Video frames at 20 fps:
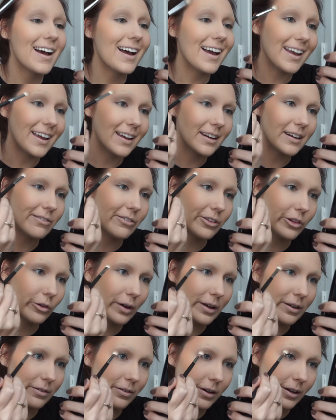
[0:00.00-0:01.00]
And even though
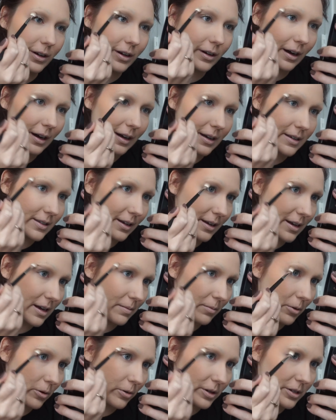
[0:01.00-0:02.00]
I have hooded eyes, I
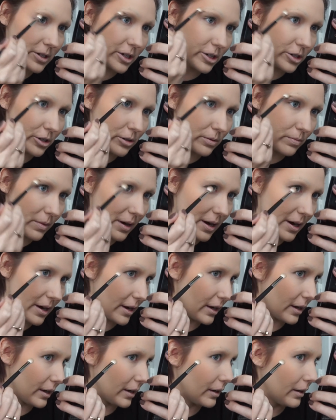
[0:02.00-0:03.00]
am going to do
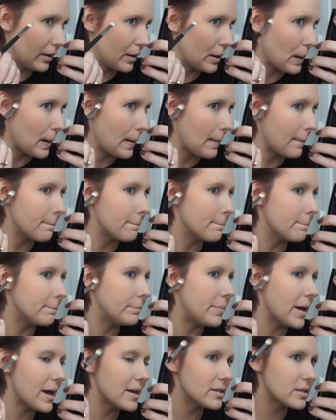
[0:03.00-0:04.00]
my
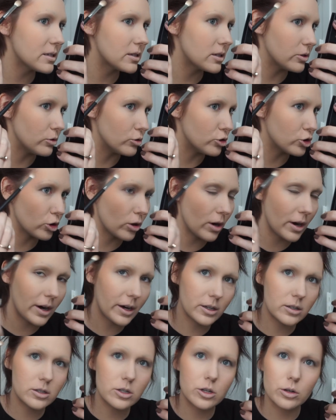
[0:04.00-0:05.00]
best to
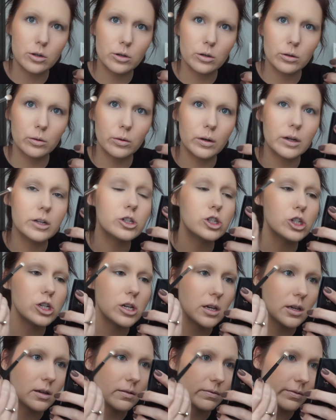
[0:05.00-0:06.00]
try to
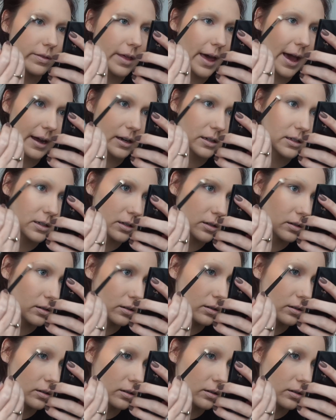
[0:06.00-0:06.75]
achieve that.